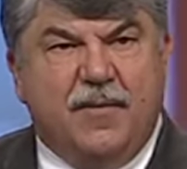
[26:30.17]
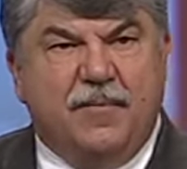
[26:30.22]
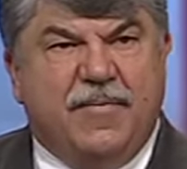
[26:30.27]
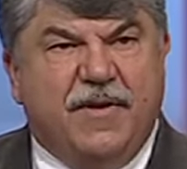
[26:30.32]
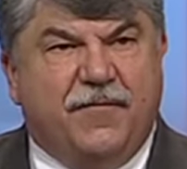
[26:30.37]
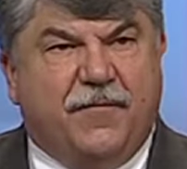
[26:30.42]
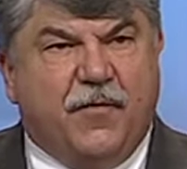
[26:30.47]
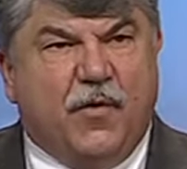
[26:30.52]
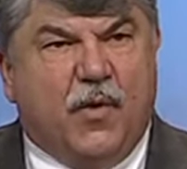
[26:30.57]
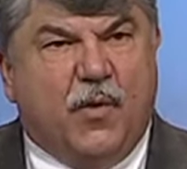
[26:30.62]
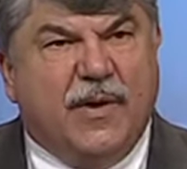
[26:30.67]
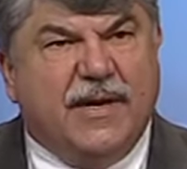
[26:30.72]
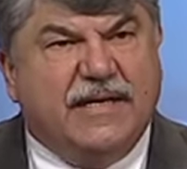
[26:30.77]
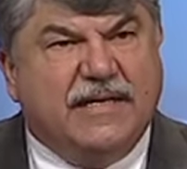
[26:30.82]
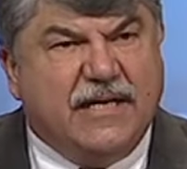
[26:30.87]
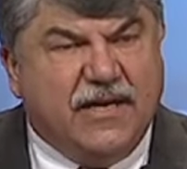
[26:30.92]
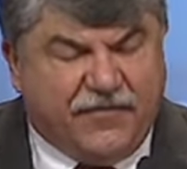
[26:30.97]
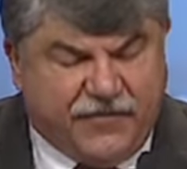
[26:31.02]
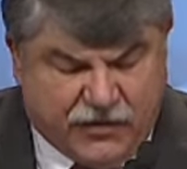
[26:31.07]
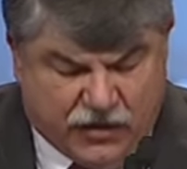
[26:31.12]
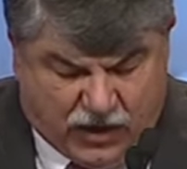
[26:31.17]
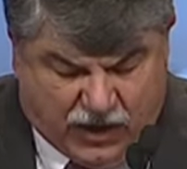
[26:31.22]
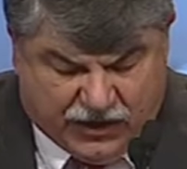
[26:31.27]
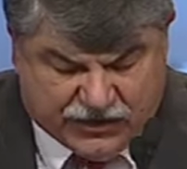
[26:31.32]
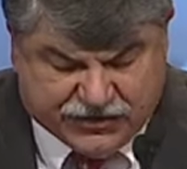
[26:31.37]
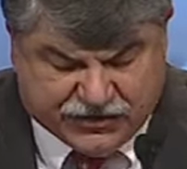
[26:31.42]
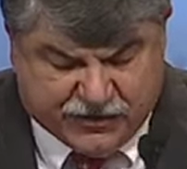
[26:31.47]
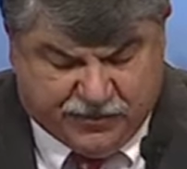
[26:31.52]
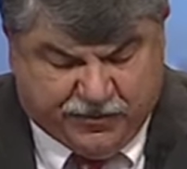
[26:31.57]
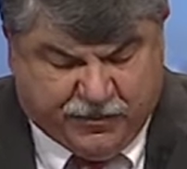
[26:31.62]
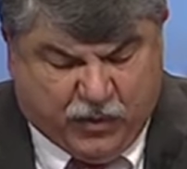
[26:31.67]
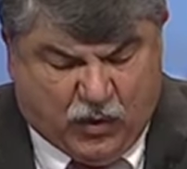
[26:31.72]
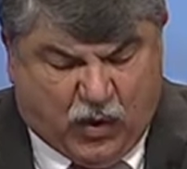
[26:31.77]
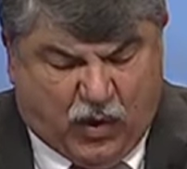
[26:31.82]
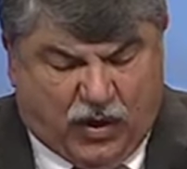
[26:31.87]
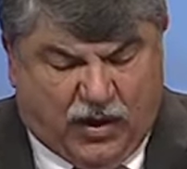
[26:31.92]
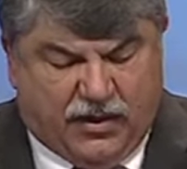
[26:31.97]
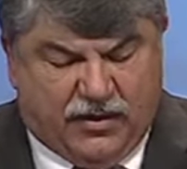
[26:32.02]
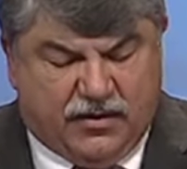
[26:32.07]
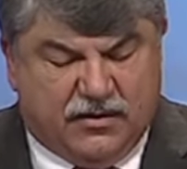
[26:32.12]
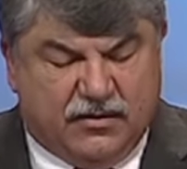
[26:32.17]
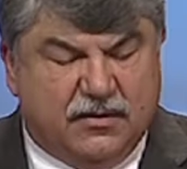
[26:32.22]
before we give you our support.